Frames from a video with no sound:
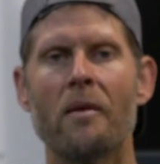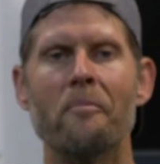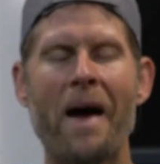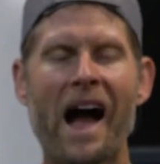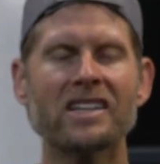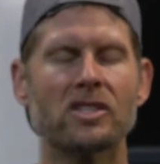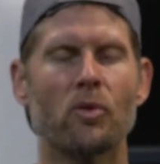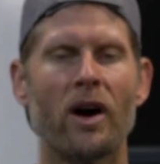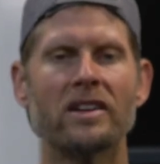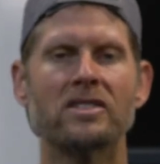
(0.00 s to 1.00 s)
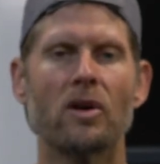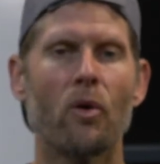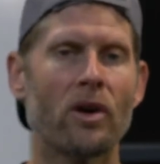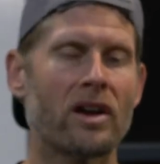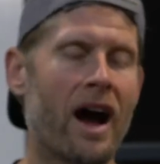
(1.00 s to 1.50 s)
back squats
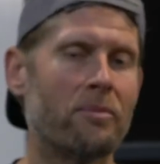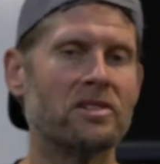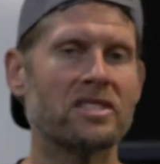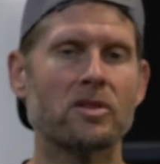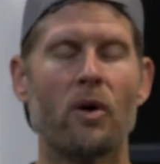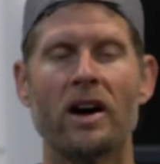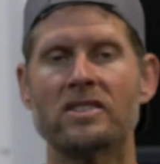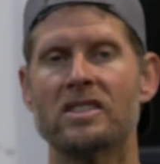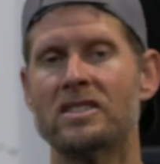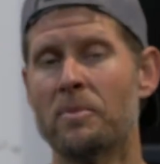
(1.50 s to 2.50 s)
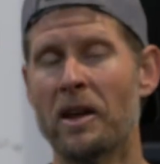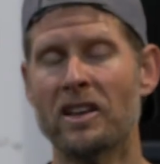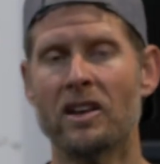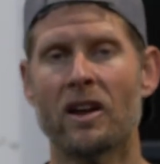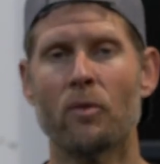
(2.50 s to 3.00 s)
or goblet squats,
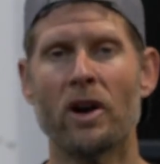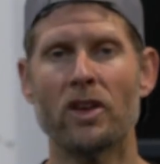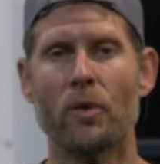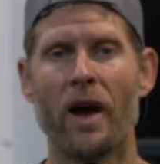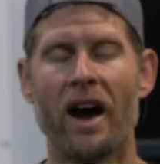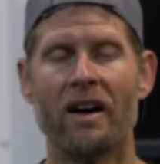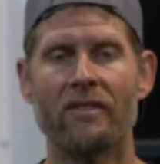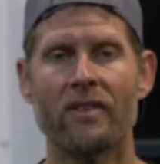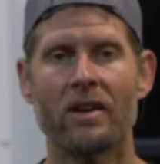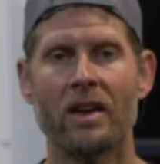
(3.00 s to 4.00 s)
depending on what you have.